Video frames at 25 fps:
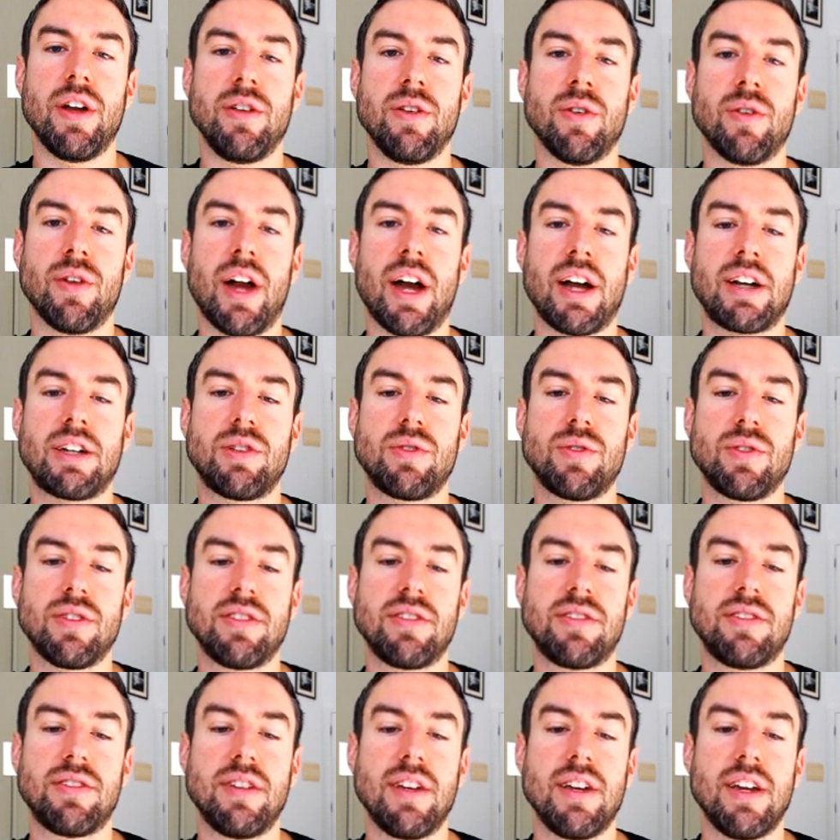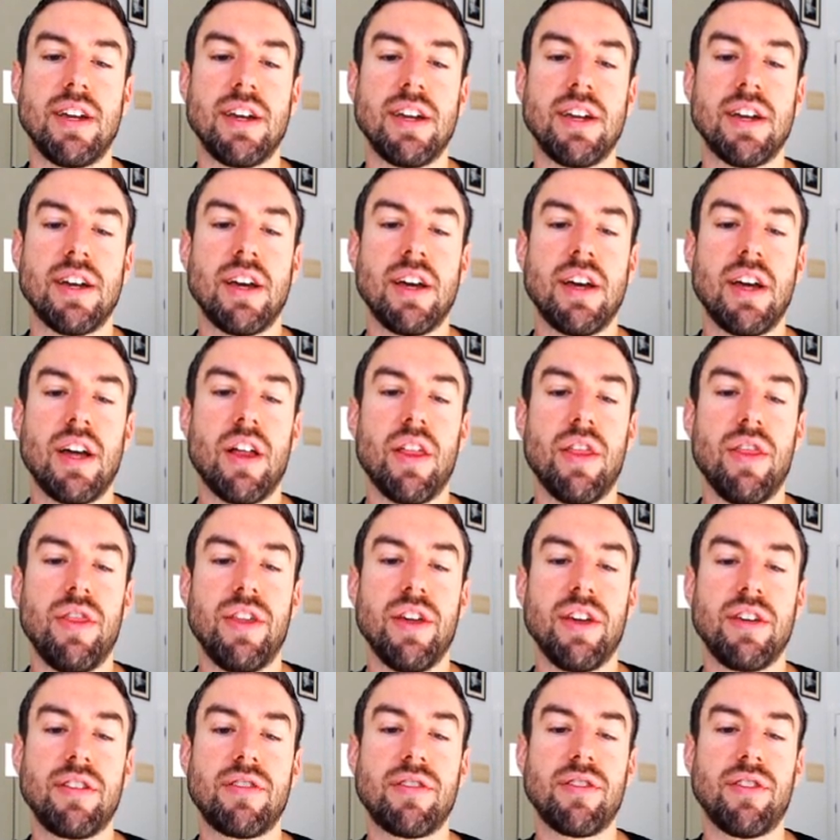and you'll actually see
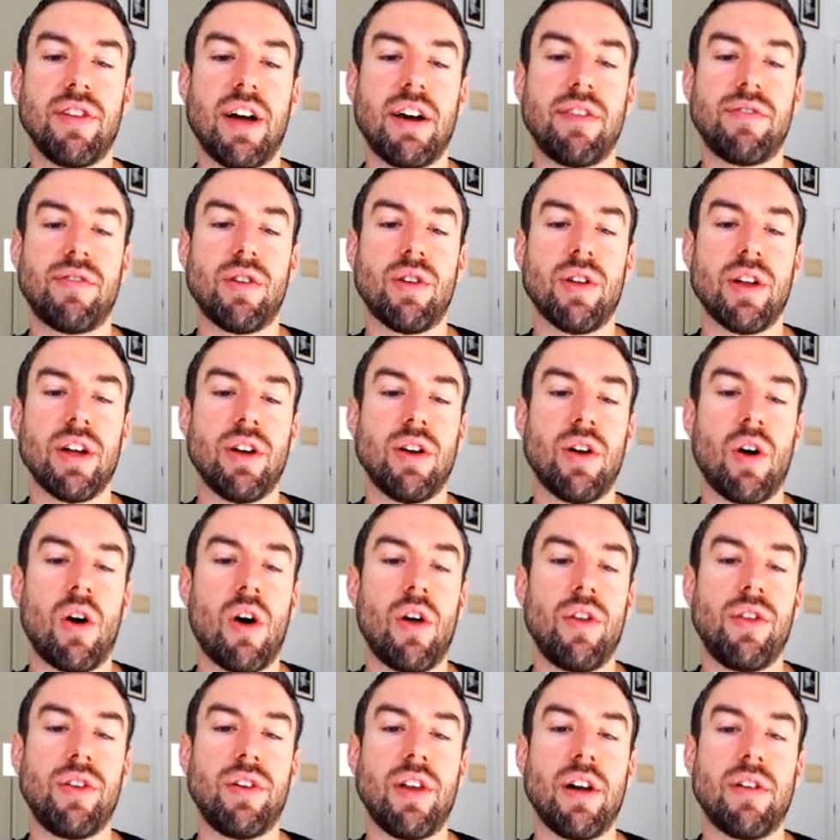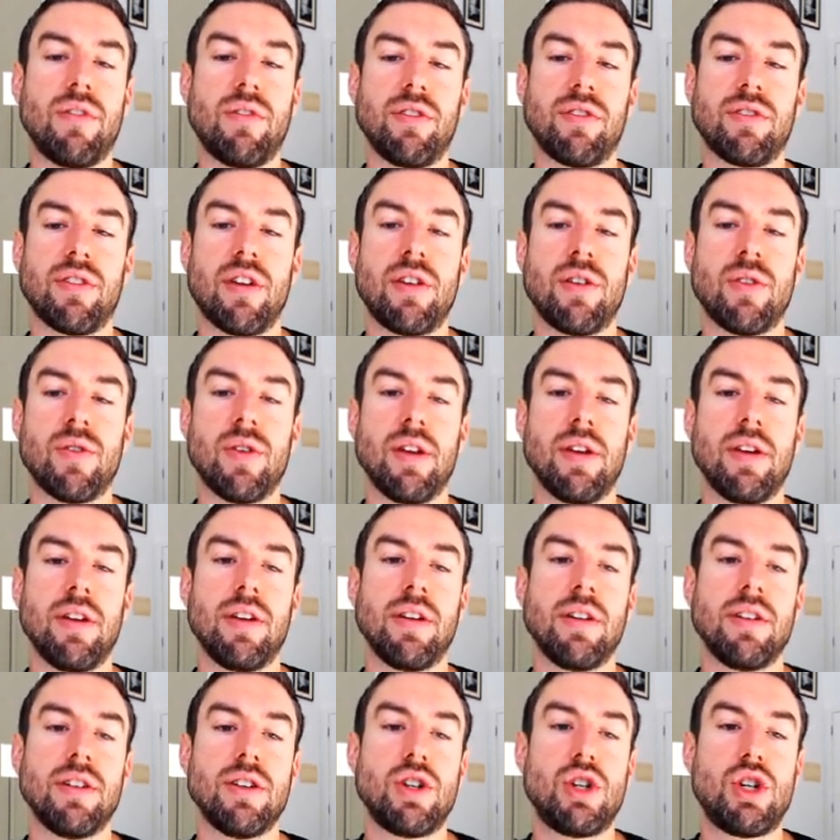this level and all the levels under it
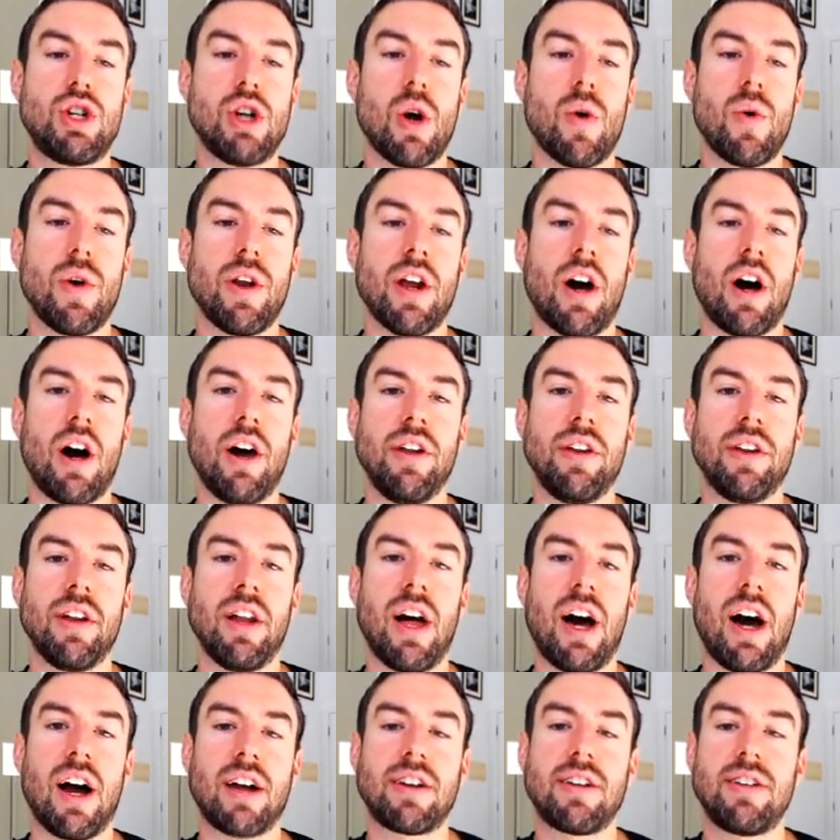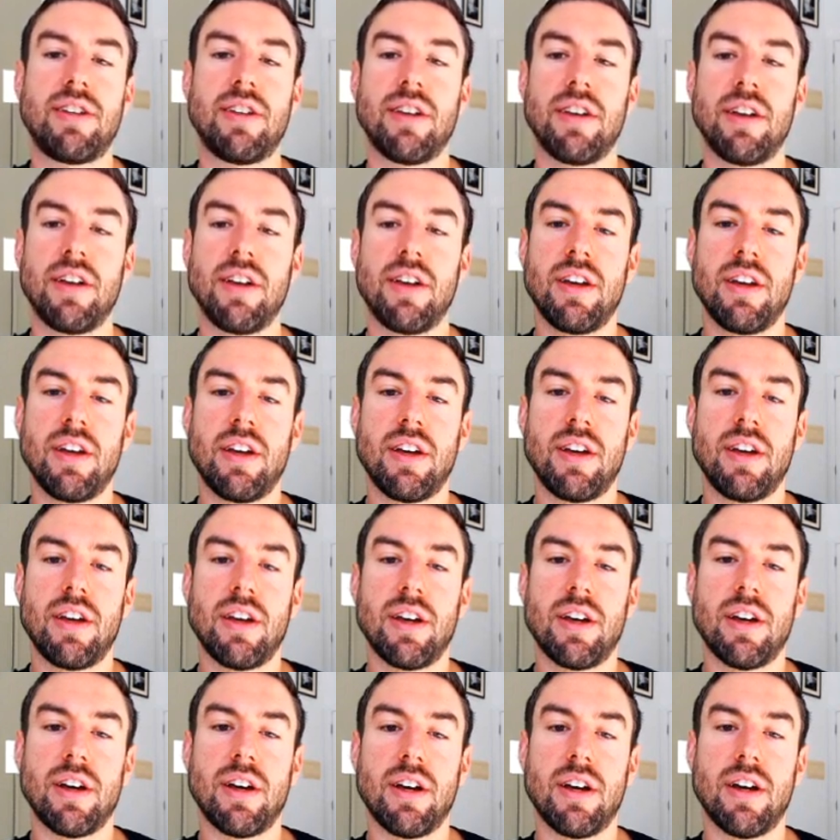show an unlocked
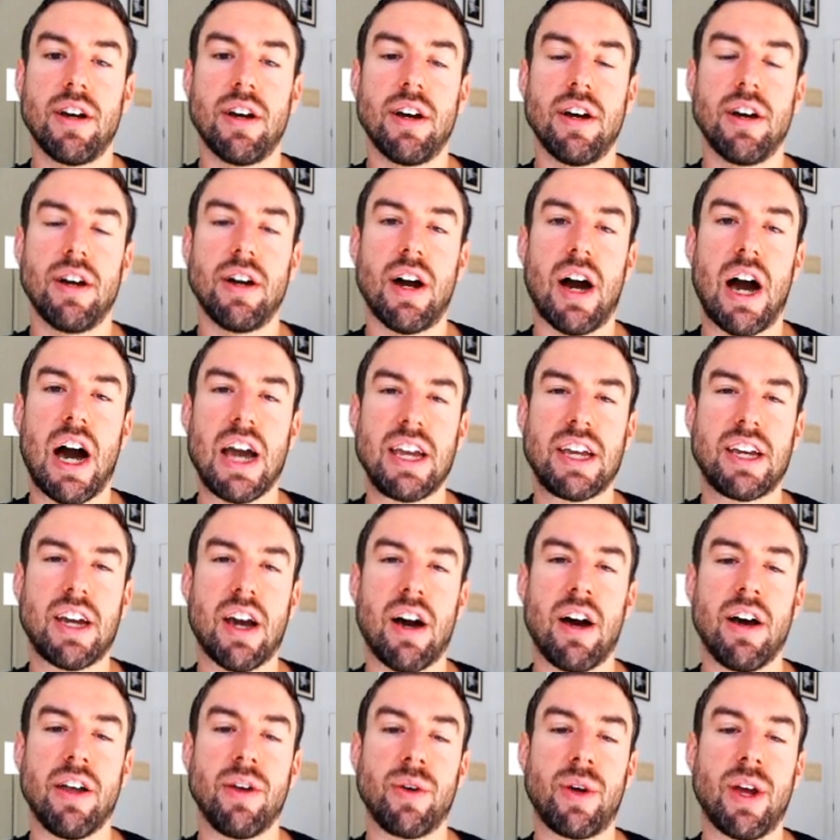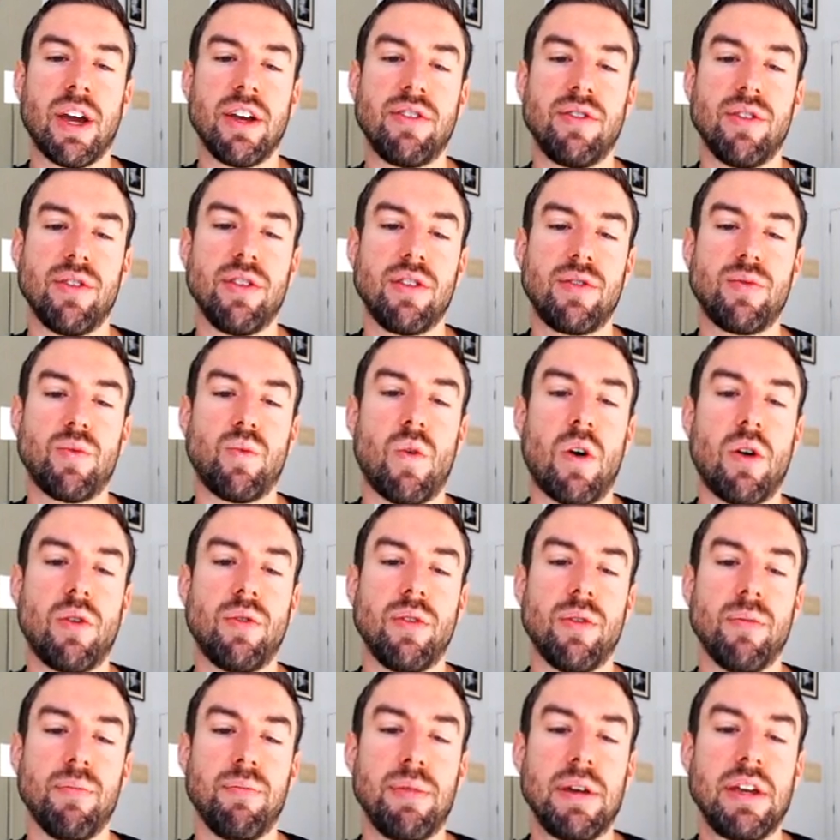icon. Okay, so this
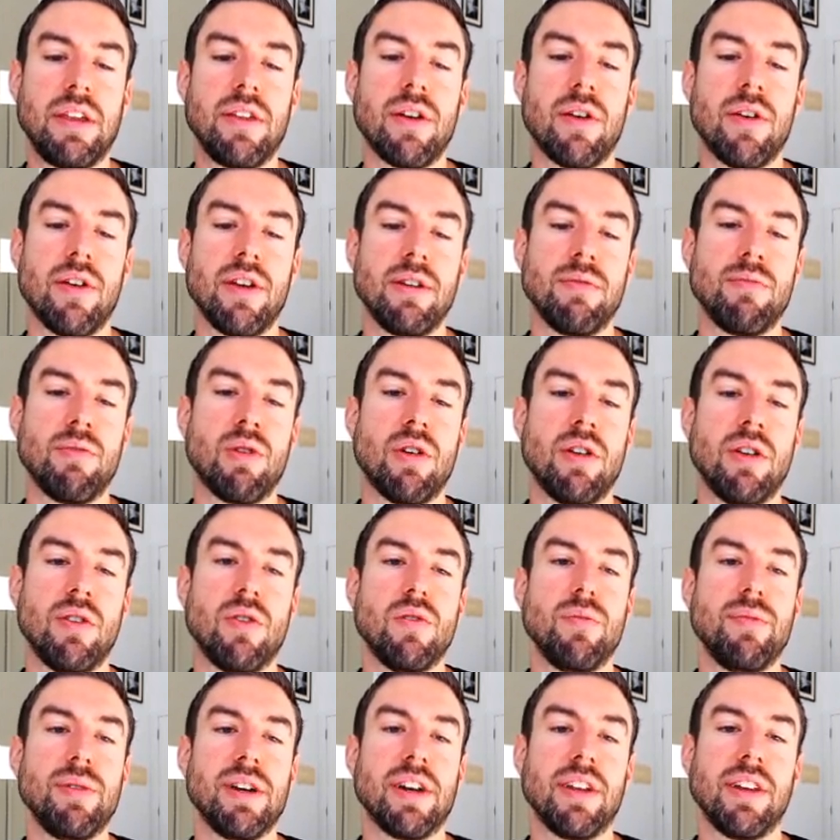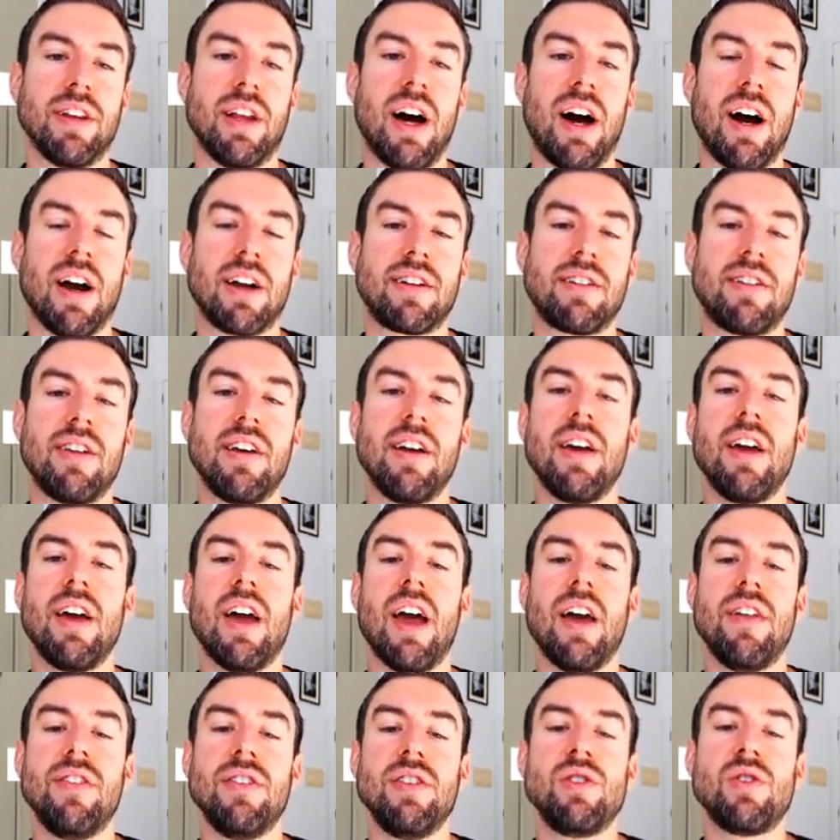won't be there anymore. It will be unlocked.
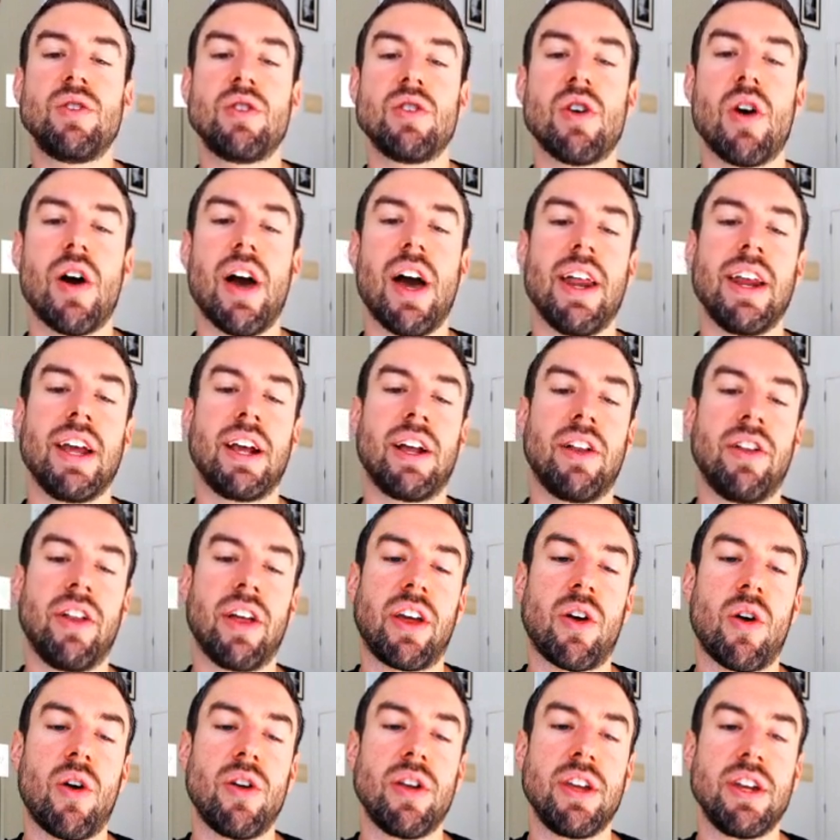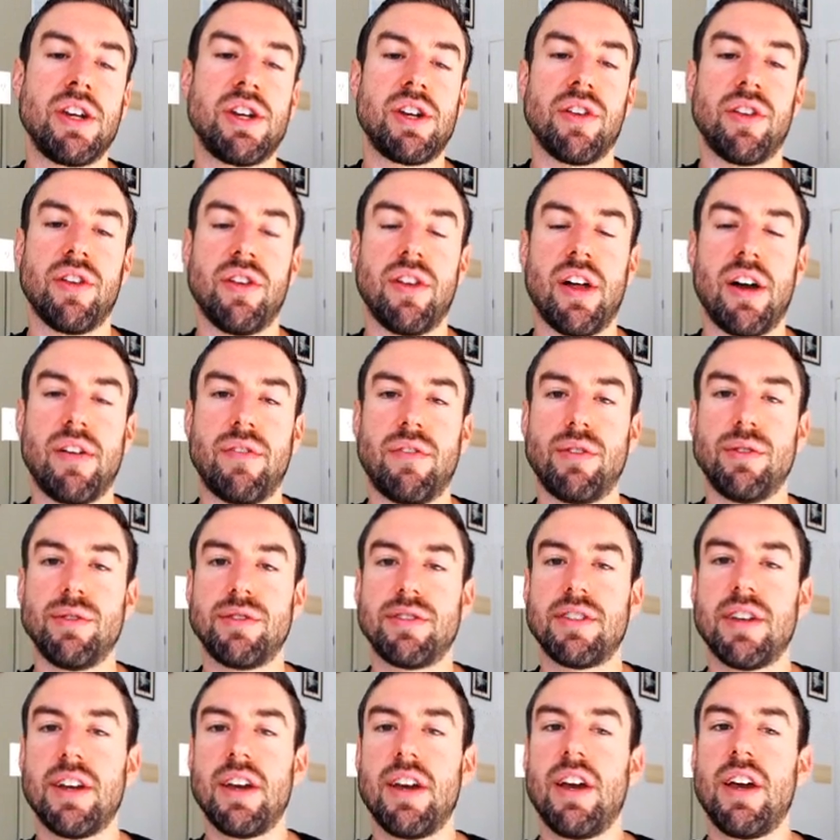And then you can go ahead and click on each of the
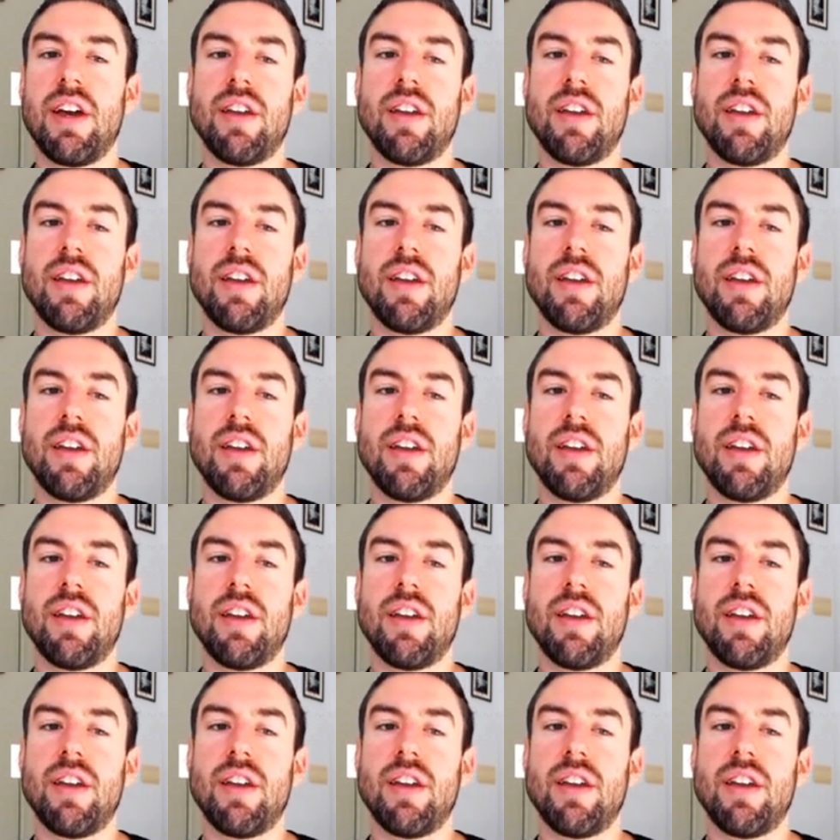levels.